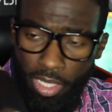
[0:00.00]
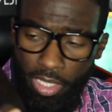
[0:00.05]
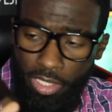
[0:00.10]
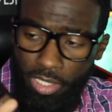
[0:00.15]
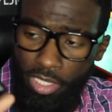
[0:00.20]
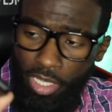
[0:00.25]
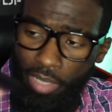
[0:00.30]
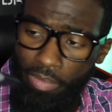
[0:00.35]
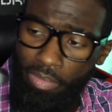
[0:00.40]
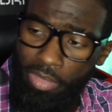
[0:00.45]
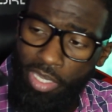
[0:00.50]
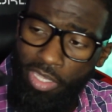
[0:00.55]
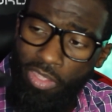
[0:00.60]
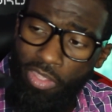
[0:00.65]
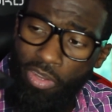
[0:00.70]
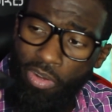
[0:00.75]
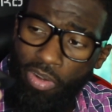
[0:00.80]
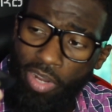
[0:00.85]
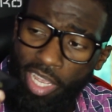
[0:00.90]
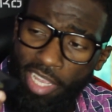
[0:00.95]
They sent me
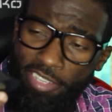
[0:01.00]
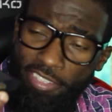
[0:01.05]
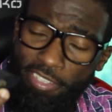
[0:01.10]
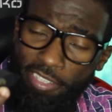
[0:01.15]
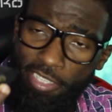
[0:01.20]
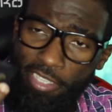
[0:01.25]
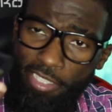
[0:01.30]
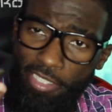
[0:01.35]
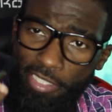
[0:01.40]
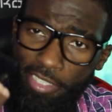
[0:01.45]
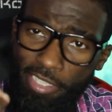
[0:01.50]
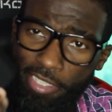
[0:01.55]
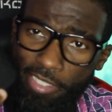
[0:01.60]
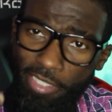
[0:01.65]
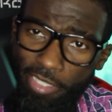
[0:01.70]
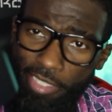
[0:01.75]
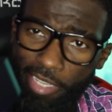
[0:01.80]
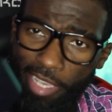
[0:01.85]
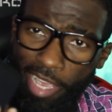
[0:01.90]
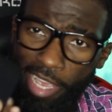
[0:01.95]
their H D
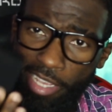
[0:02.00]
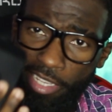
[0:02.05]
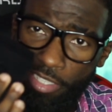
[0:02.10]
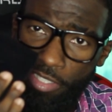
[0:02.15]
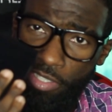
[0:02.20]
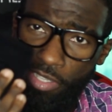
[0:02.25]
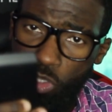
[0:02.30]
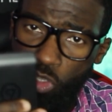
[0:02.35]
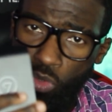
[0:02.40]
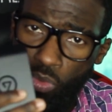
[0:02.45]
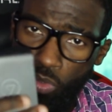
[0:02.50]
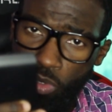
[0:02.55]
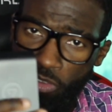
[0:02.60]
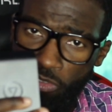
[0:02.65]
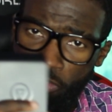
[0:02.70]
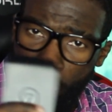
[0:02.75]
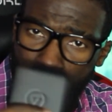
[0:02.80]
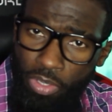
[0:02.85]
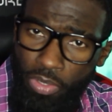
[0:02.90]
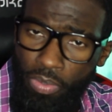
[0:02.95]
sixty X to
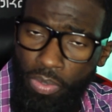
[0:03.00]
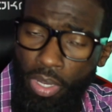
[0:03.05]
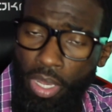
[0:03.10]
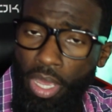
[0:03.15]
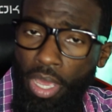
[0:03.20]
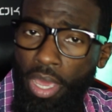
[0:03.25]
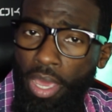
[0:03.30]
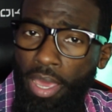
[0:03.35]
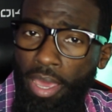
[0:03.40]
review,